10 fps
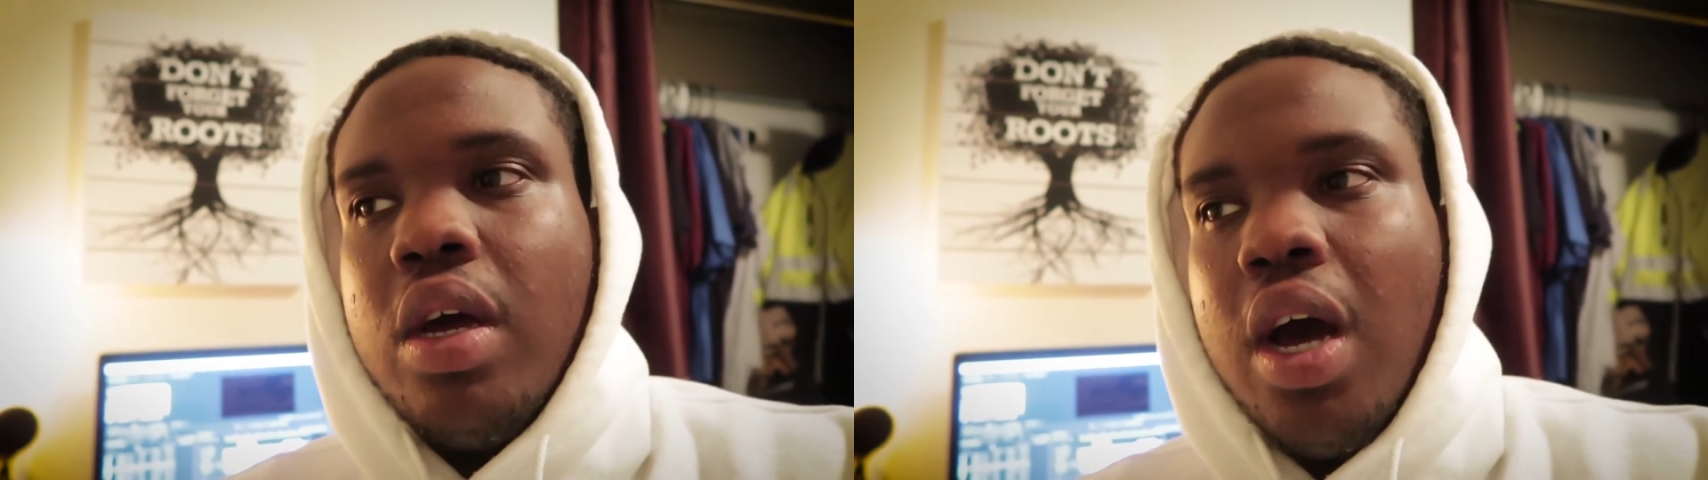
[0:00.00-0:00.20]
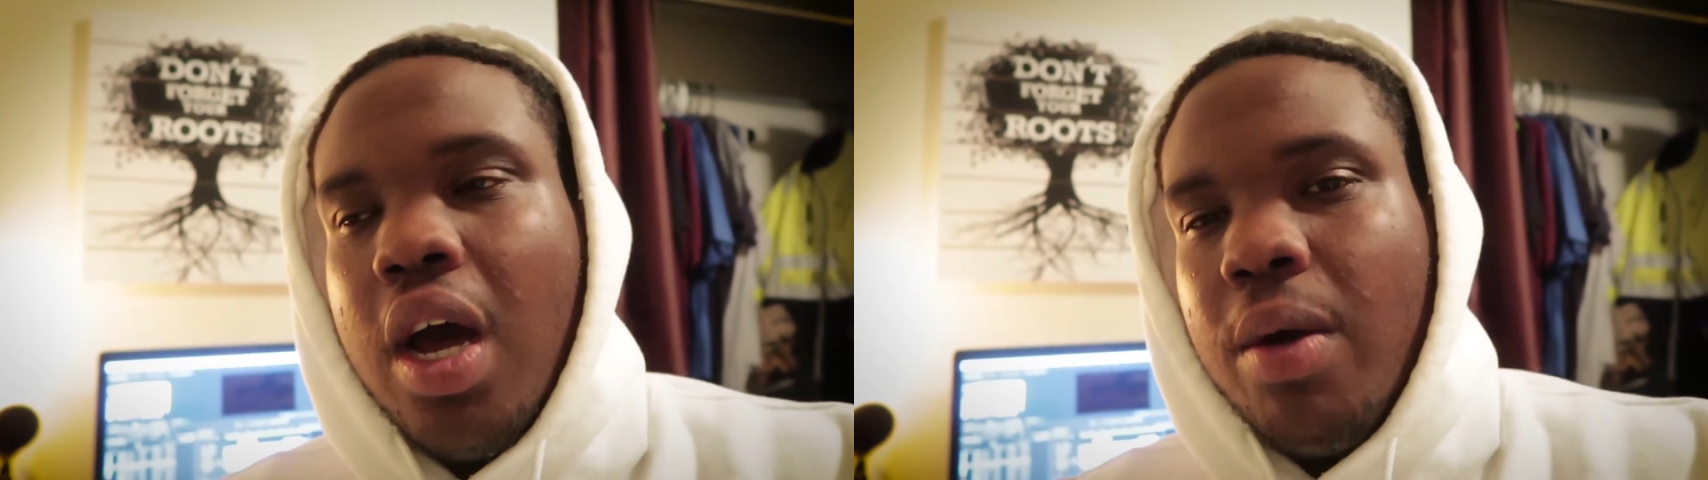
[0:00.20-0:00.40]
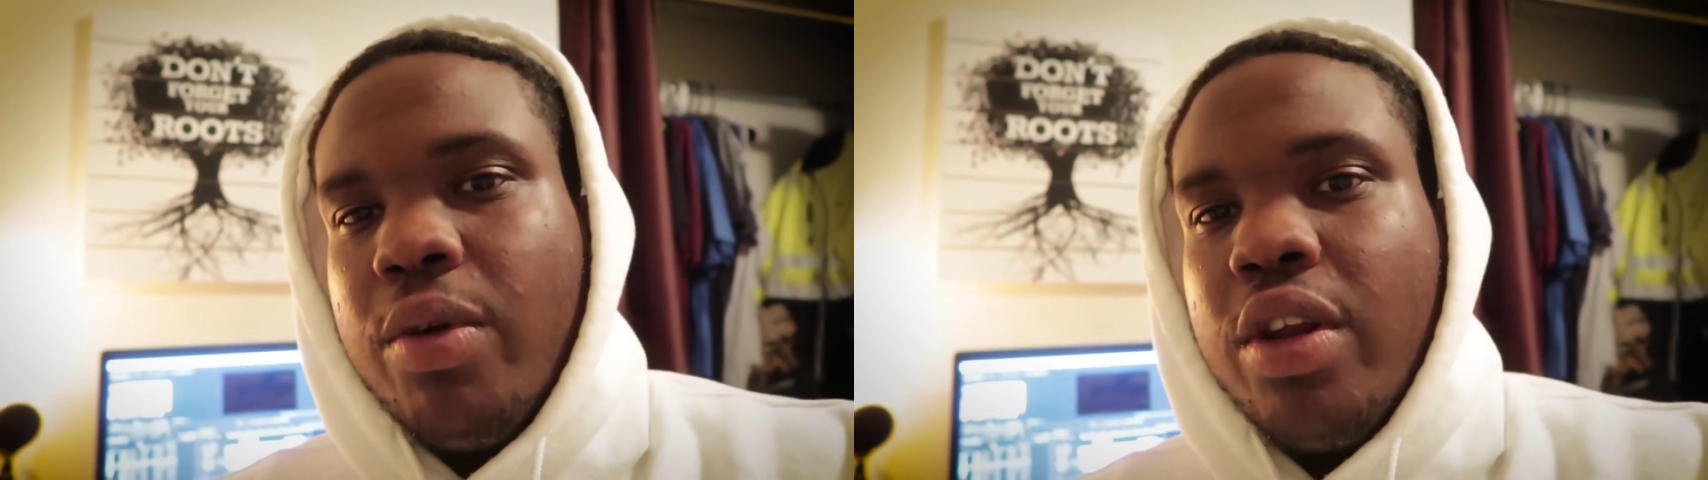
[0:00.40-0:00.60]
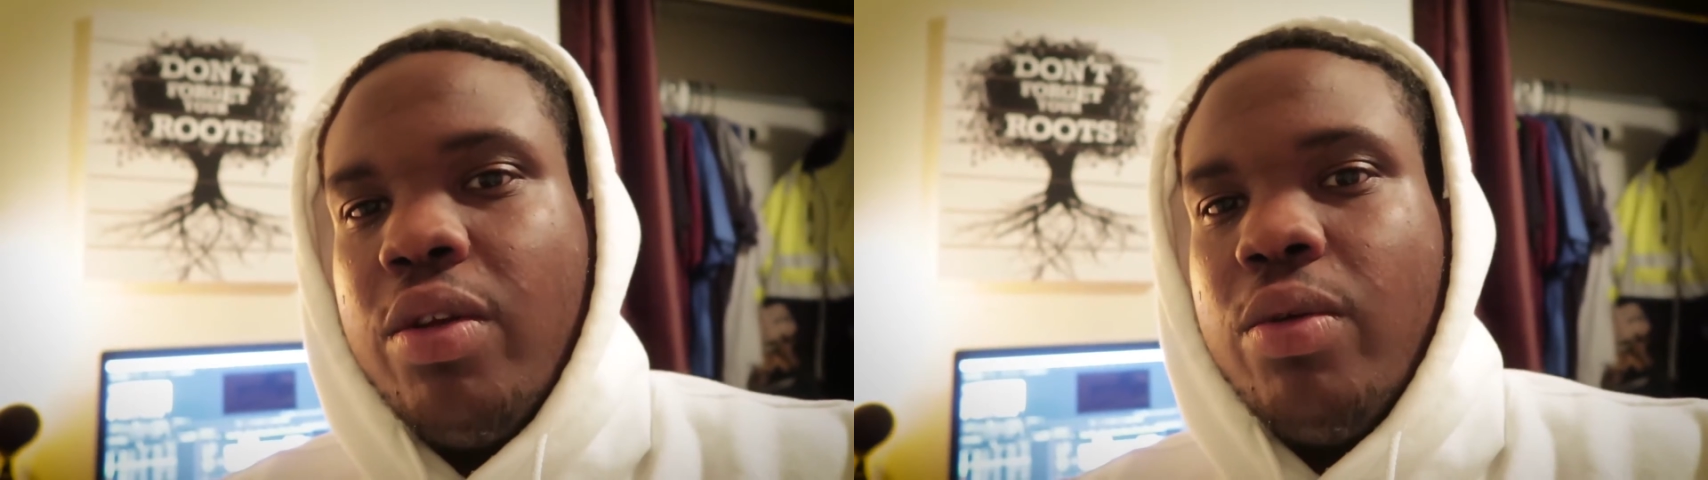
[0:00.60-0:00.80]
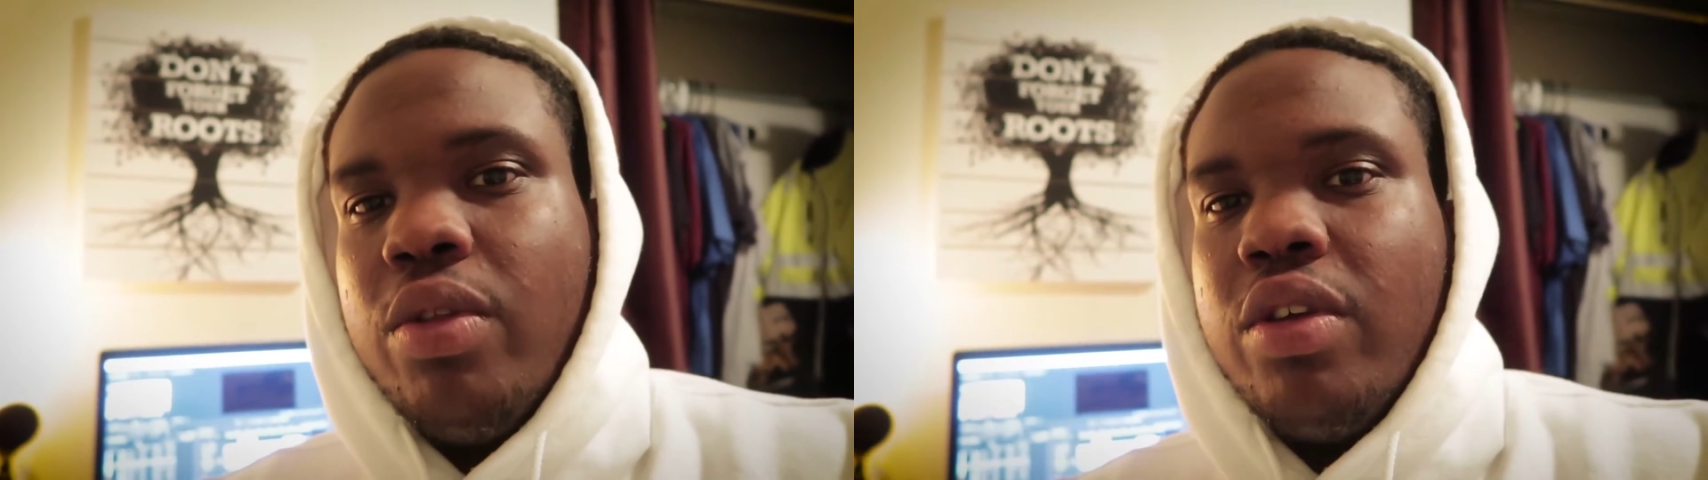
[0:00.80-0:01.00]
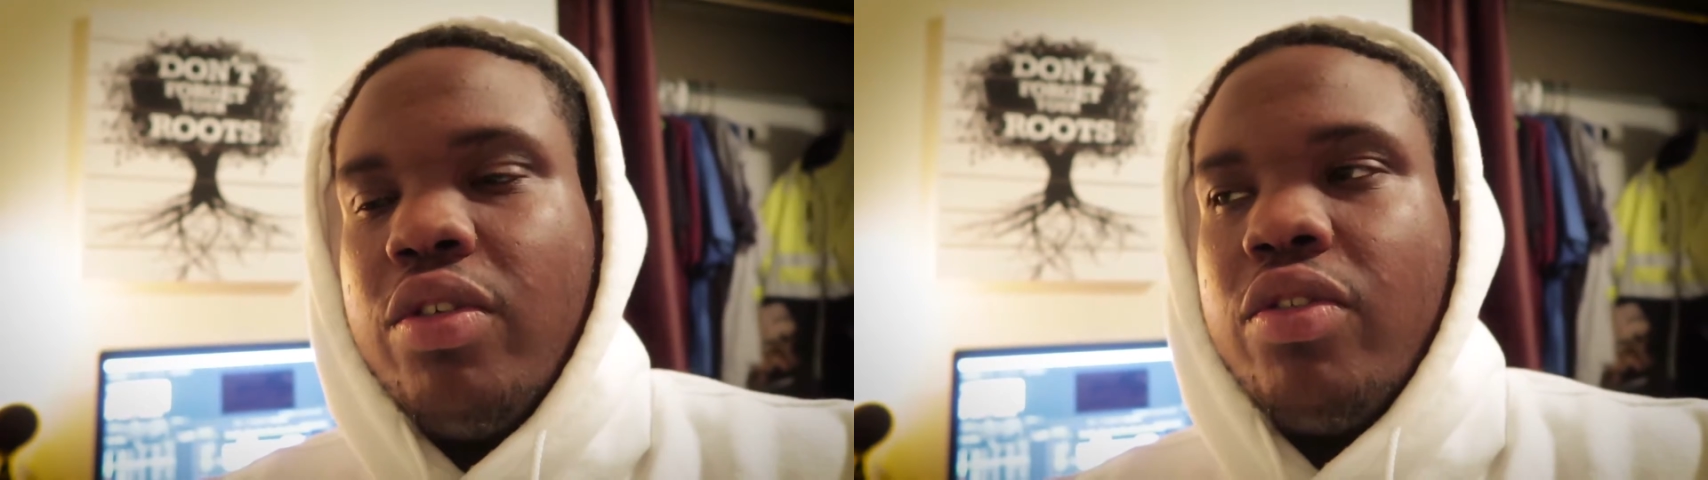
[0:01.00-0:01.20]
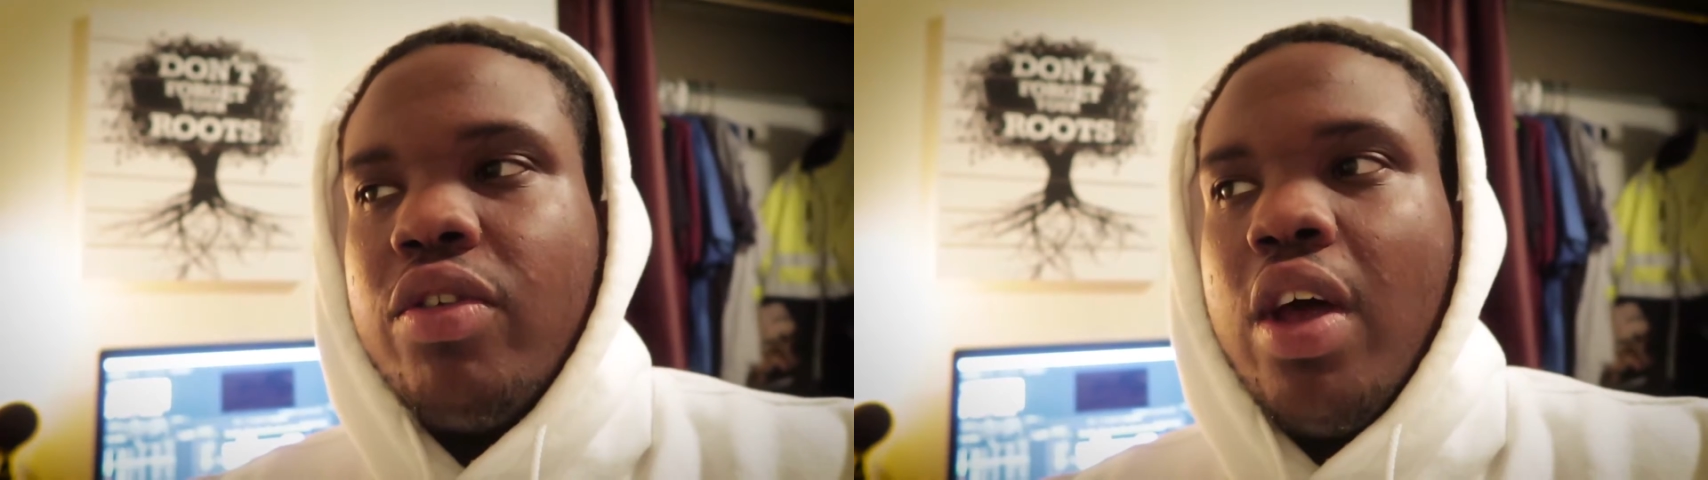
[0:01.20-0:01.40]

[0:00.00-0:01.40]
how I want to do this,